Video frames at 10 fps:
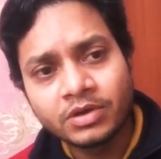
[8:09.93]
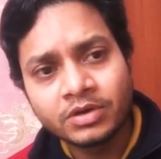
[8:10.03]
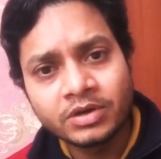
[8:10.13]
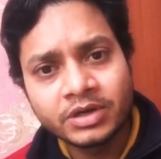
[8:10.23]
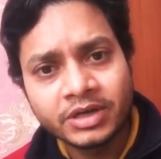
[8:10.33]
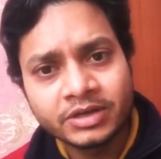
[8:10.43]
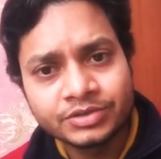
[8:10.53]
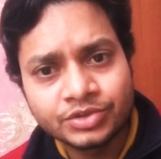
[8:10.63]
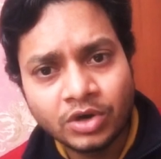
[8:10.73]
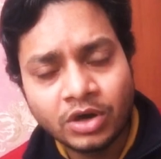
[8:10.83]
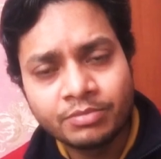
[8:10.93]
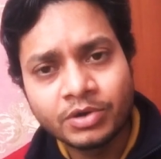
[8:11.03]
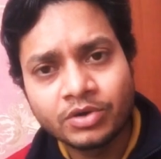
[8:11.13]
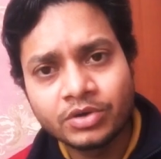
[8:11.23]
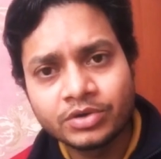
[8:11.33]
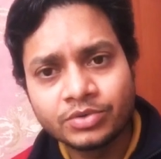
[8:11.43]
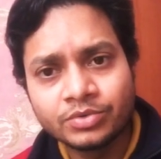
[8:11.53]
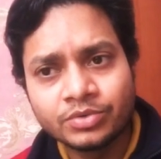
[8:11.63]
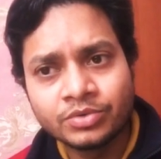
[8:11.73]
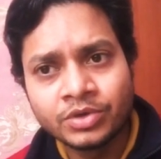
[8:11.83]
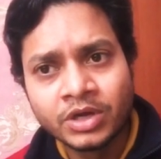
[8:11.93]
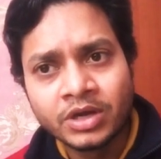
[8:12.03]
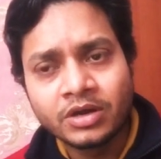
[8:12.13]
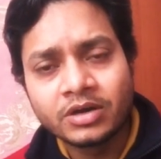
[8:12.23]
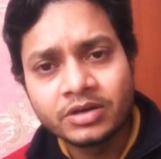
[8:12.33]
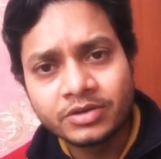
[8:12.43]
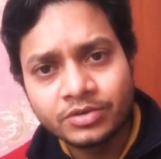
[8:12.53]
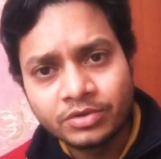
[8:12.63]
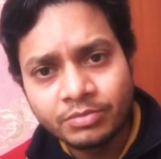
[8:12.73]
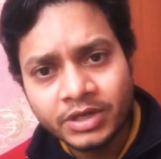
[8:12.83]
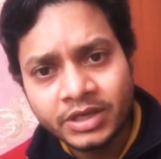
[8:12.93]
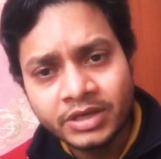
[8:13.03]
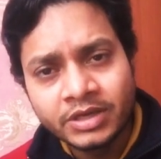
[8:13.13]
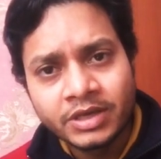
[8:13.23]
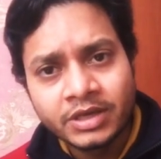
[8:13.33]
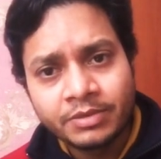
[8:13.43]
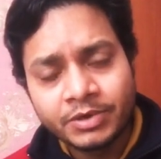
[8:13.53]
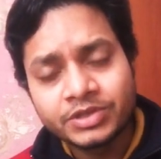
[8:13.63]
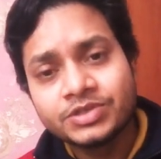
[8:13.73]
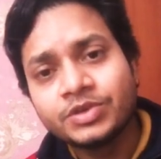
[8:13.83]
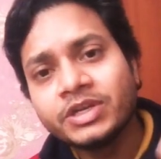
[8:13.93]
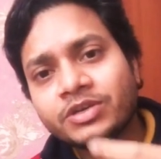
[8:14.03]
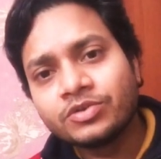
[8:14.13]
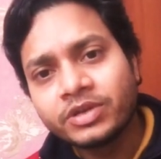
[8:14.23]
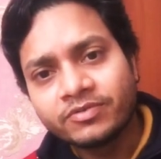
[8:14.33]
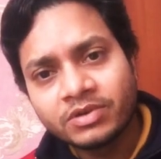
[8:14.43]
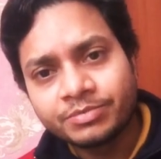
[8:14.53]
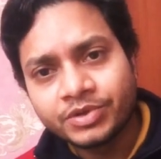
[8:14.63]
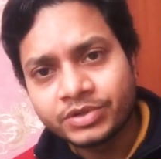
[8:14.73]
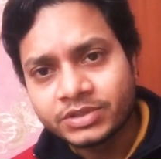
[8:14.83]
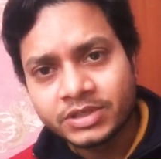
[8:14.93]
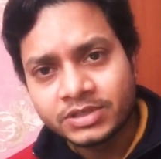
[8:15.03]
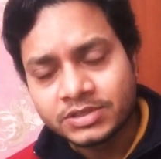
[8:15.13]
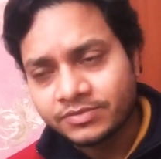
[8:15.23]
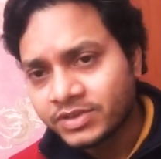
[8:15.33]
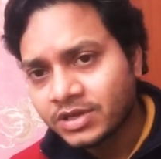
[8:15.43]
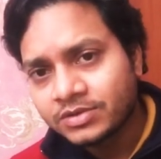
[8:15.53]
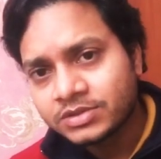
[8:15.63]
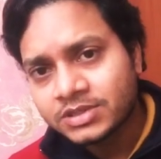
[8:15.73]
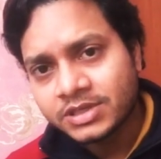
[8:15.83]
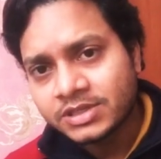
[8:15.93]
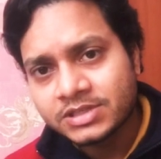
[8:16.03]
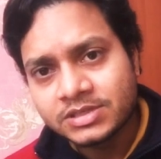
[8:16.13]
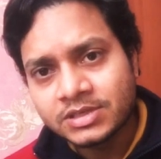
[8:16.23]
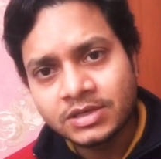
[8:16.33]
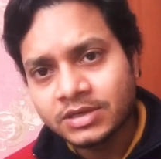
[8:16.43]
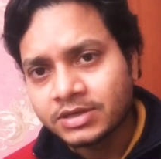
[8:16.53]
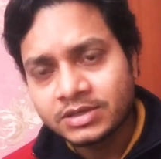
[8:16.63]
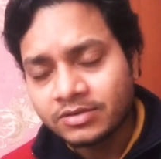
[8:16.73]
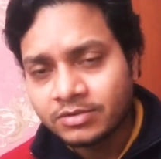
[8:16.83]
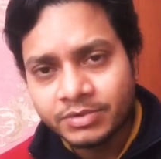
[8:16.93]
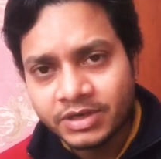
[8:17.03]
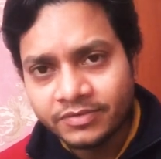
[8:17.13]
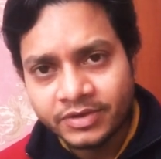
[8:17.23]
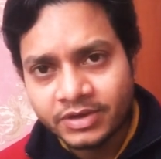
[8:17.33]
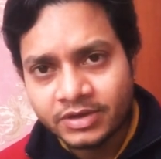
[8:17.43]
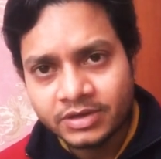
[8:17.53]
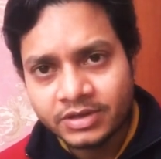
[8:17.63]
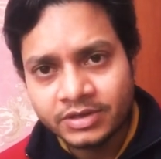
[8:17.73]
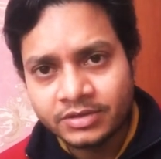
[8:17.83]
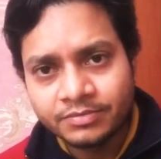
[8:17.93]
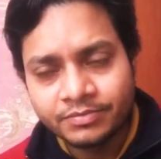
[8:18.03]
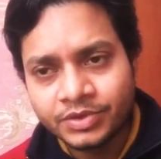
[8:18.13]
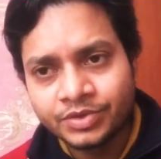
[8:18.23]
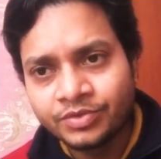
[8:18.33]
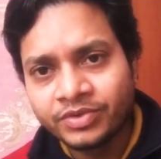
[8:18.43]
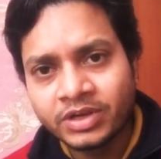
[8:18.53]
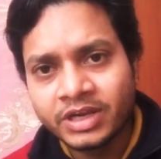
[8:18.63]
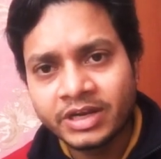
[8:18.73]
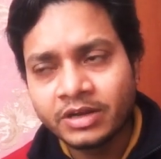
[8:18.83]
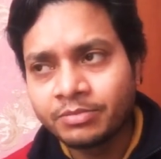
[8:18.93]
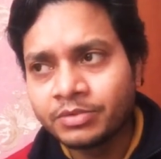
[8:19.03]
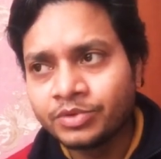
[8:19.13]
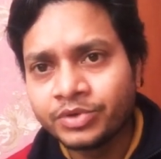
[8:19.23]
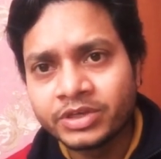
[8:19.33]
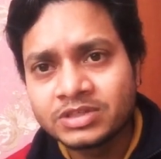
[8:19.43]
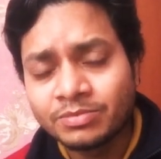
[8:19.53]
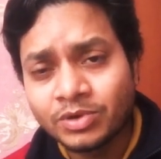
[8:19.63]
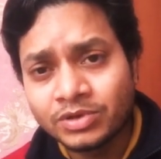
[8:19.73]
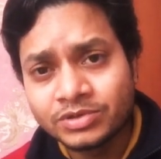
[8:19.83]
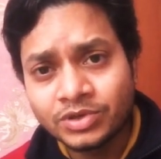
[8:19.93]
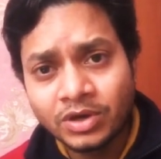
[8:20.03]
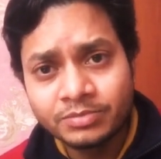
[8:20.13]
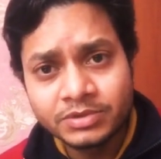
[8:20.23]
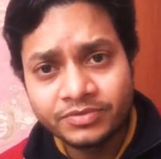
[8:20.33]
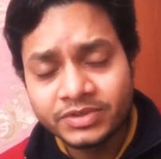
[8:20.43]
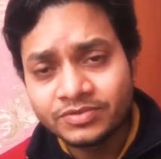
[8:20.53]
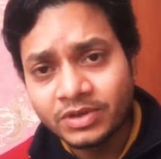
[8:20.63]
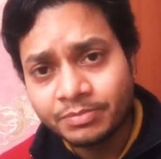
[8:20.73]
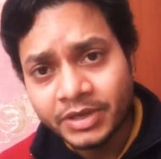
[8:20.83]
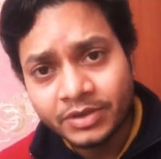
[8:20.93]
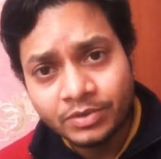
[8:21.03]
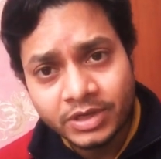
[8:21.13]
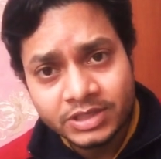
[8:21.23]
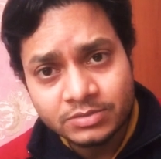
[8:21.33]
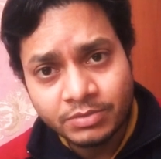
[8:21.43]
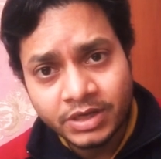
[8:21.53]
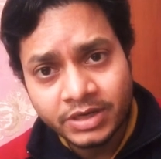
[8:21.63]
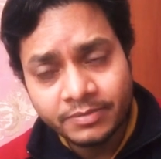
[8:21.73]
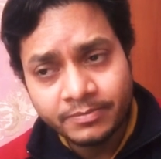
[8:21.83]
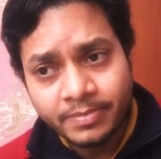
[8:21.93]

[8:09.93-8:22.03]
earn a job or to earn a good money, because you need to develop your skills. Without skills, it will be difficult. You will end up doing small jobs which will pay you less money,